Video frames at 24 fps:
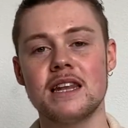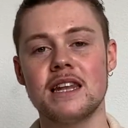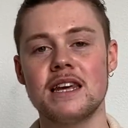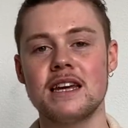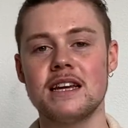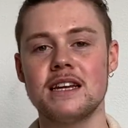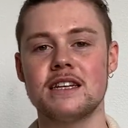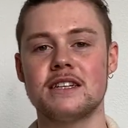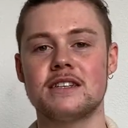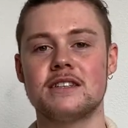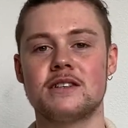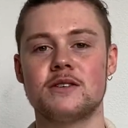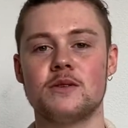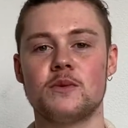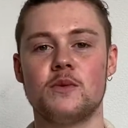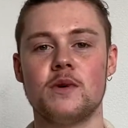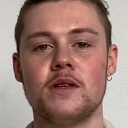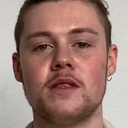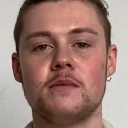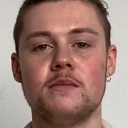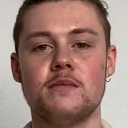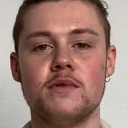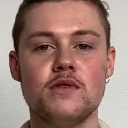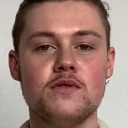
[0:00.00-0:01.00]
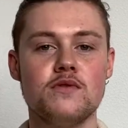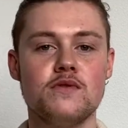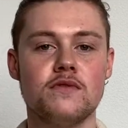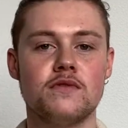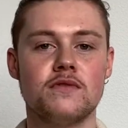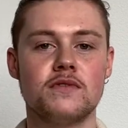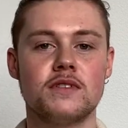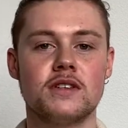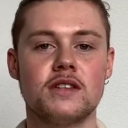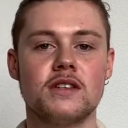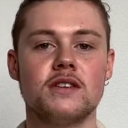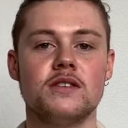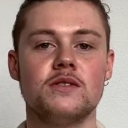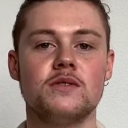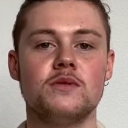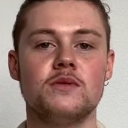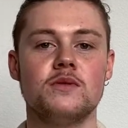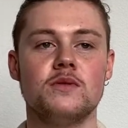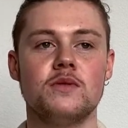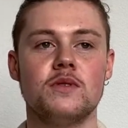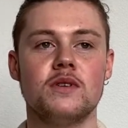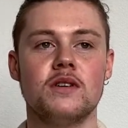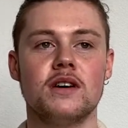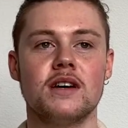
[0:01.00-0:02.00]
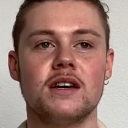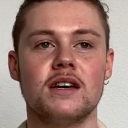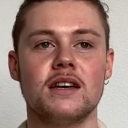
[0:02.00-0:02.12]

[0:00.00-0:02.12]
linked with a move to